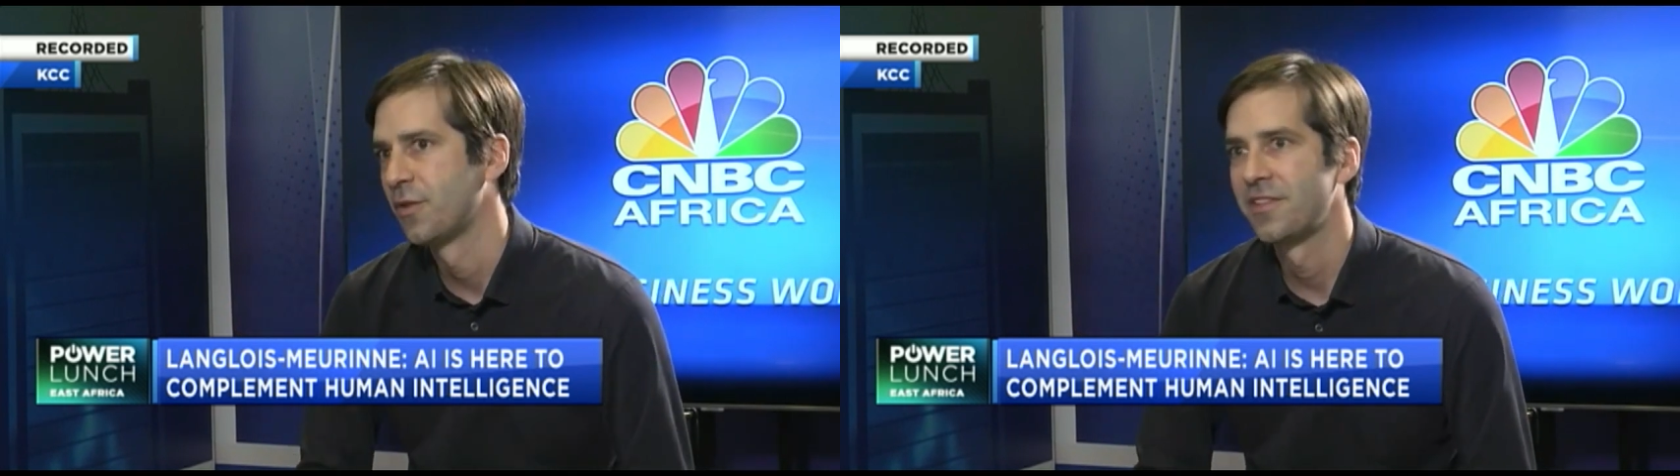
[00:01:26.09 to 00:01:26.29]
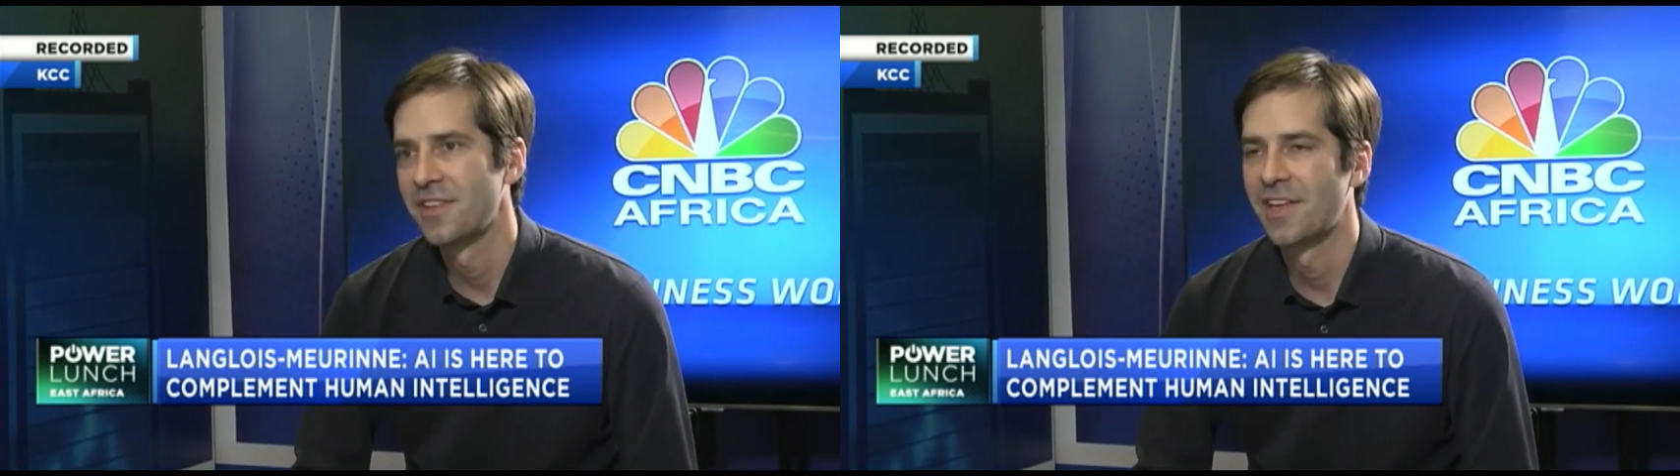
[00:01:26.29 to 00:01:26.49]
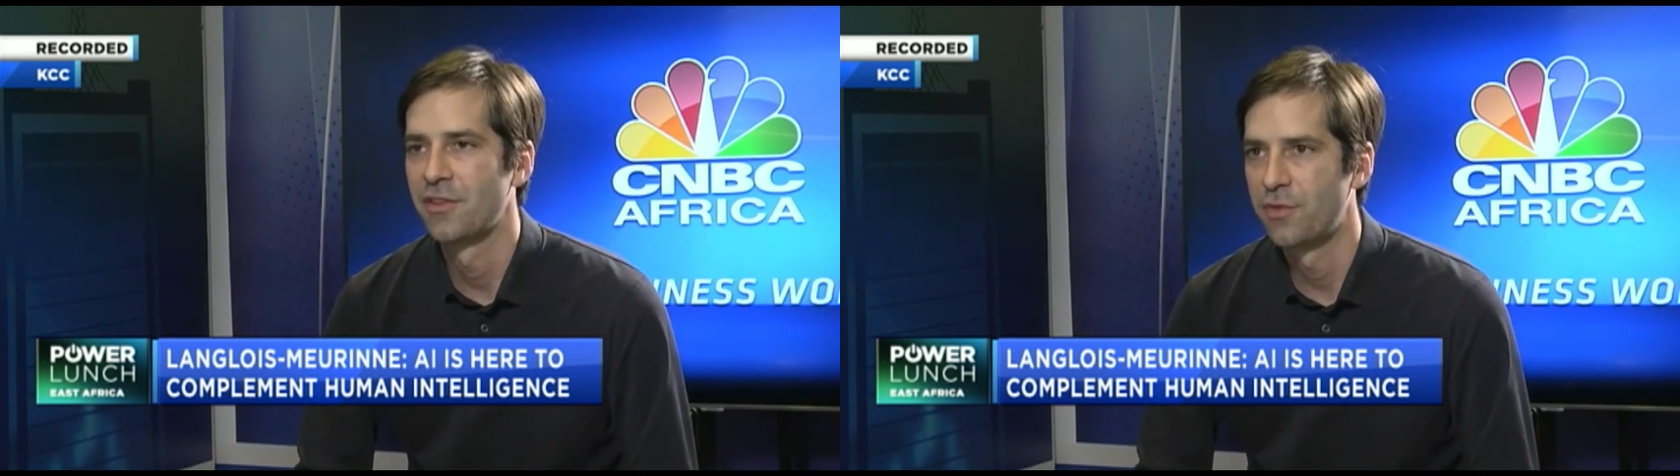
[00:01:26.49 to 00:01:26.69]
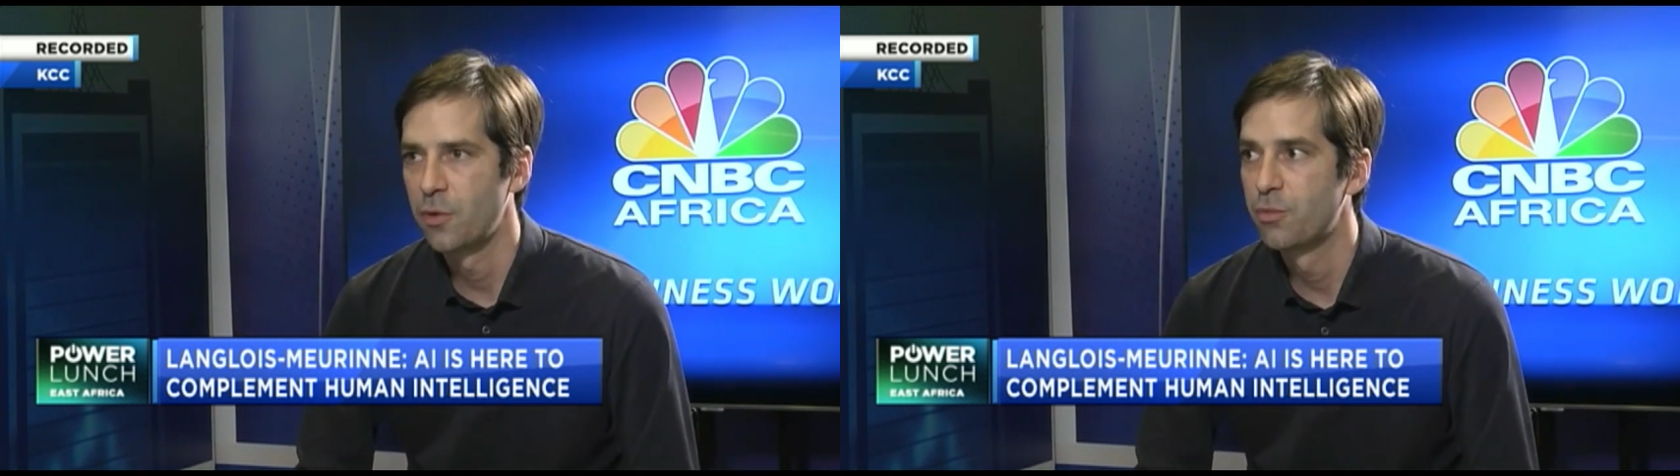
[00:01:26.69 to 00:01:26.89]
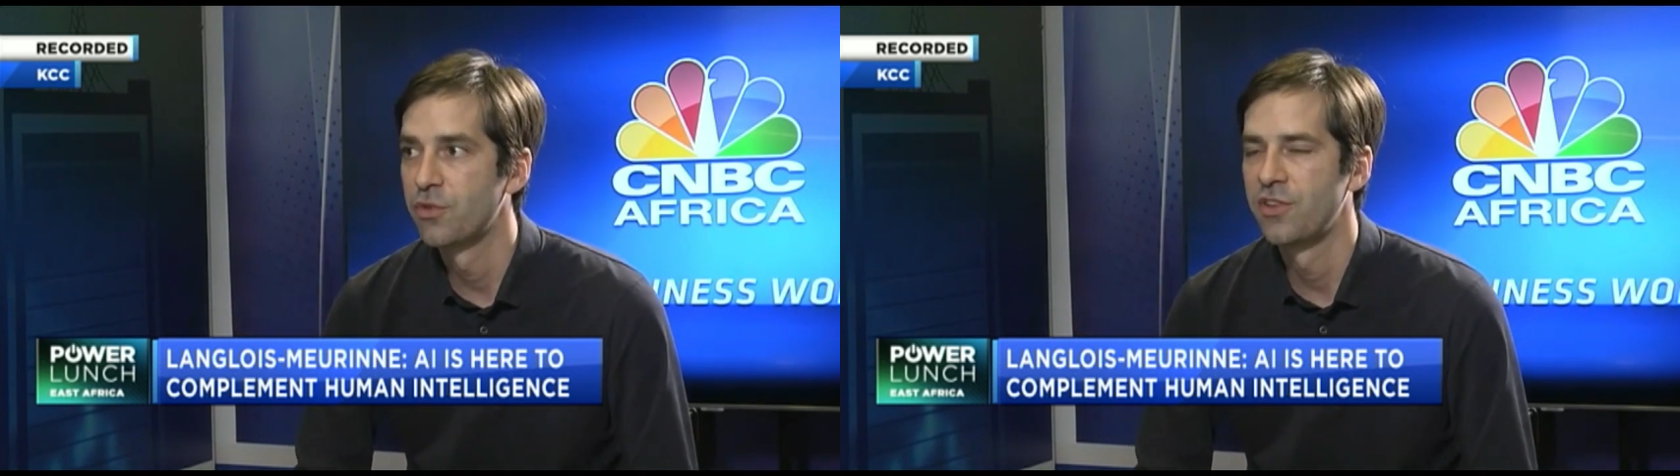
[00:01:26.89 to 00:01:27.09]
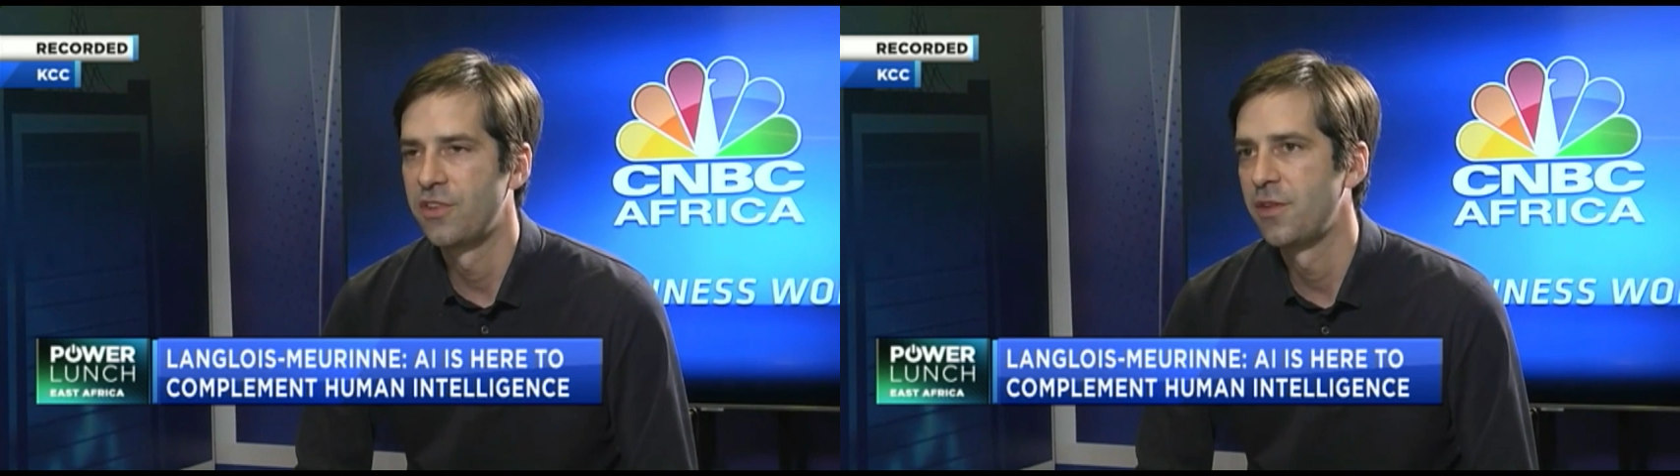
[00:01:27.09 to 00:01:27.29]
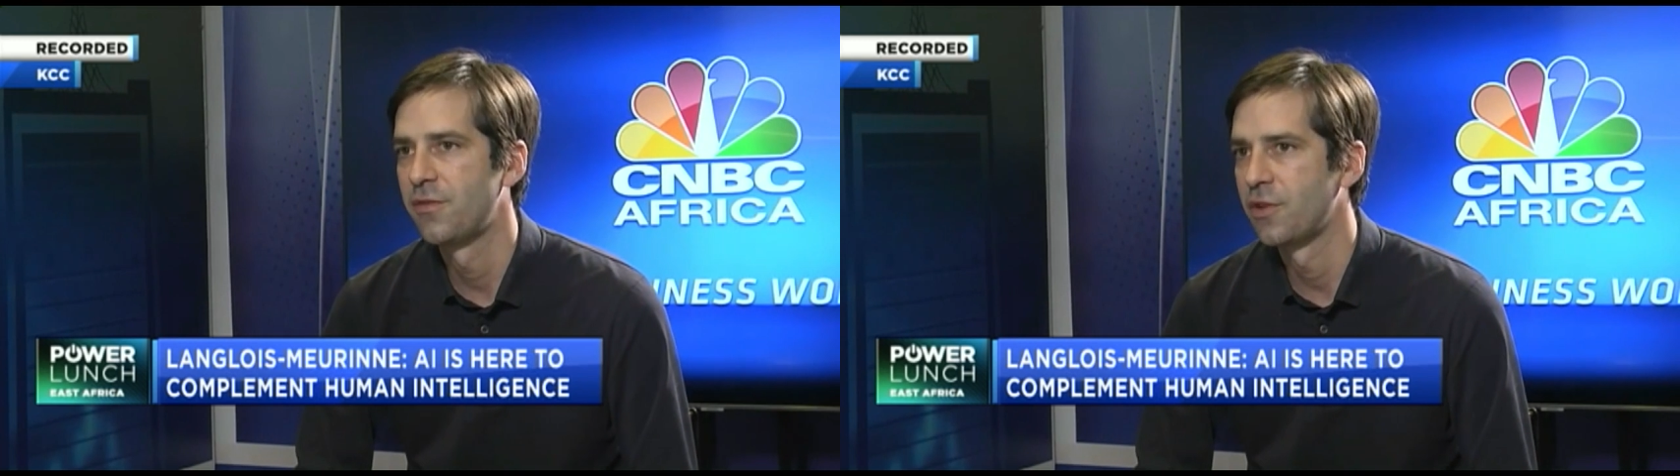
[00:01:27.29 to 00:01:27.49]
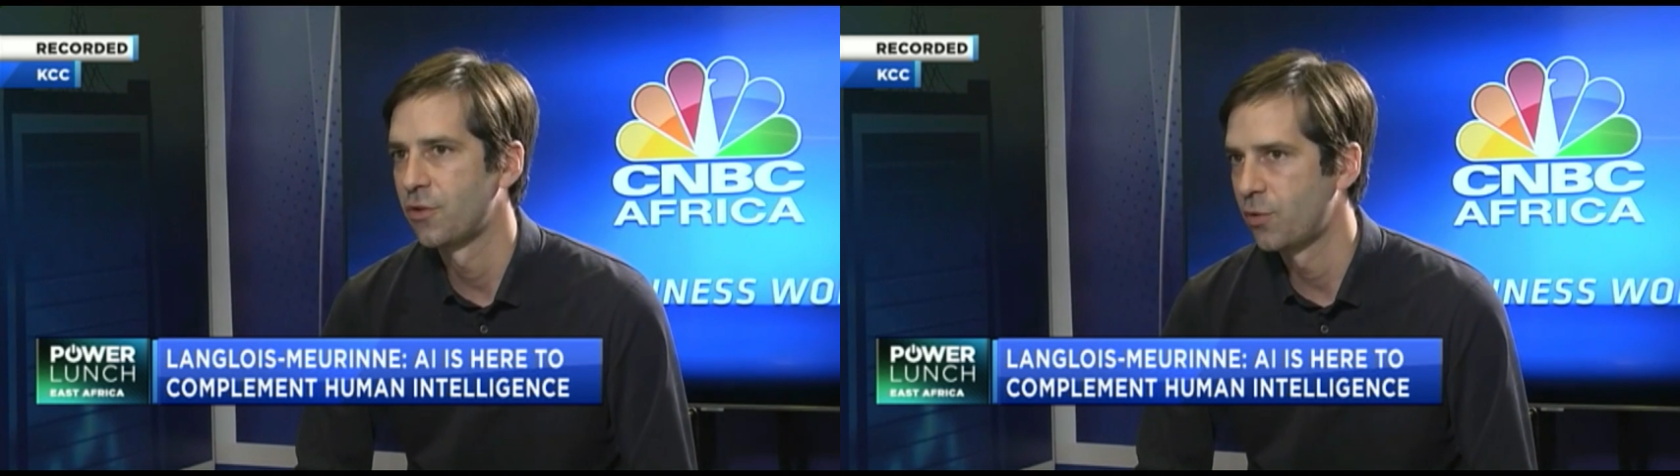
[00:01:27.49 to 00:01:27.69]
So I think that's very
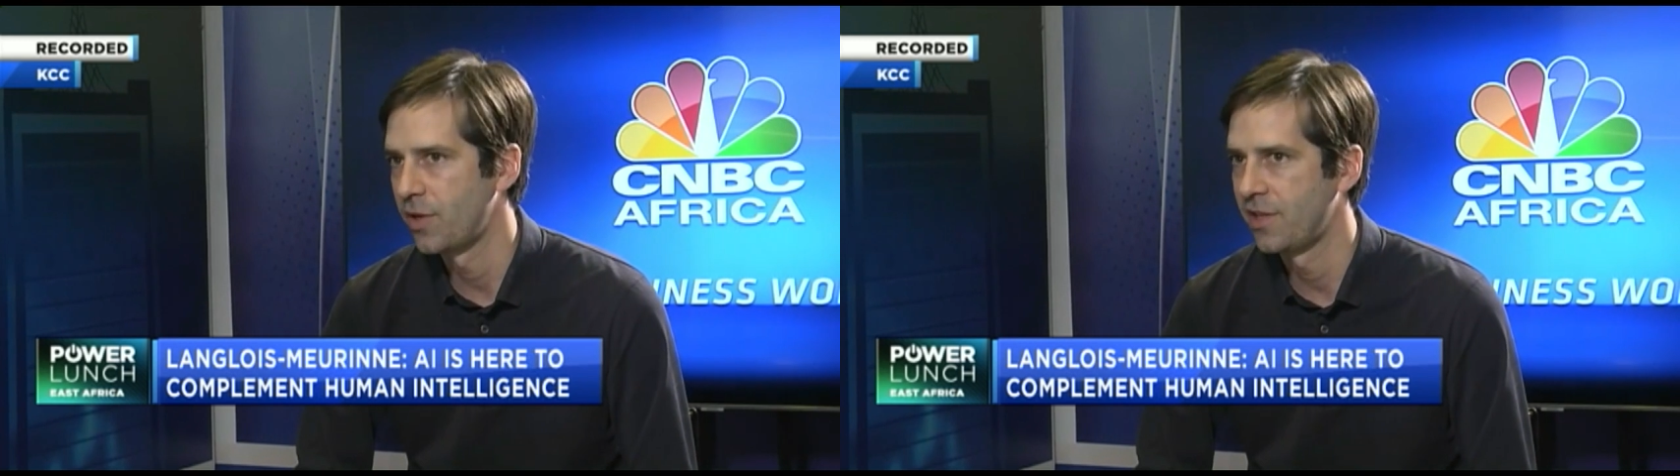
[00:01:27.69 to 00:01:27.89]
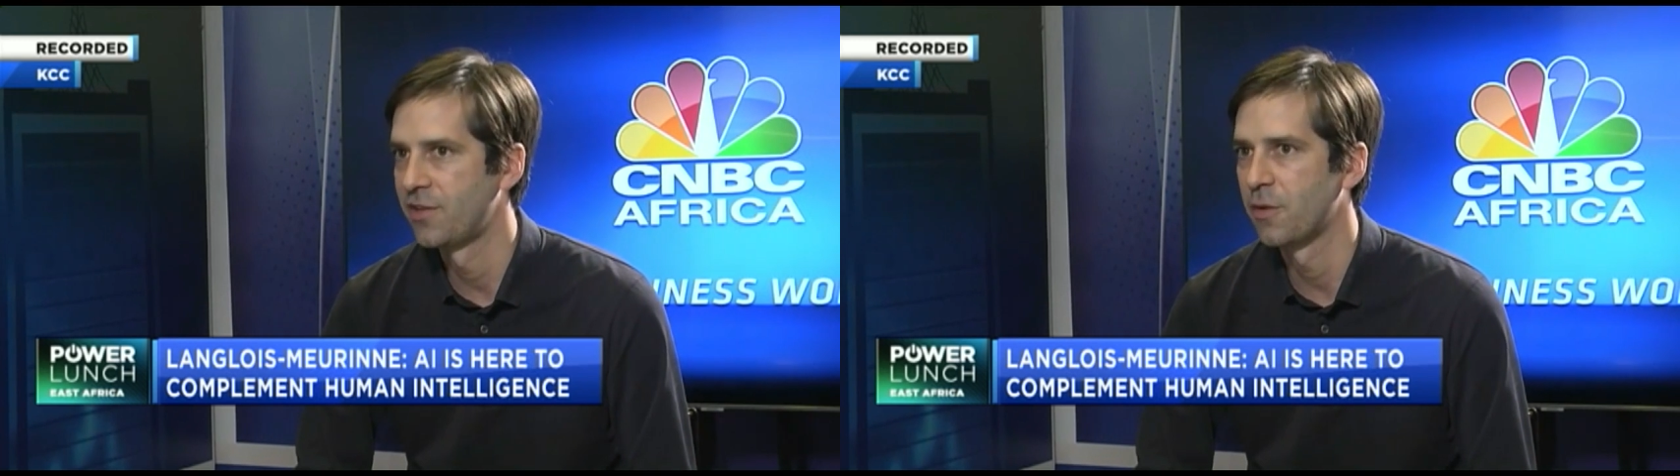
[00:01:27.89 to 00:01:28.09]
positive and a great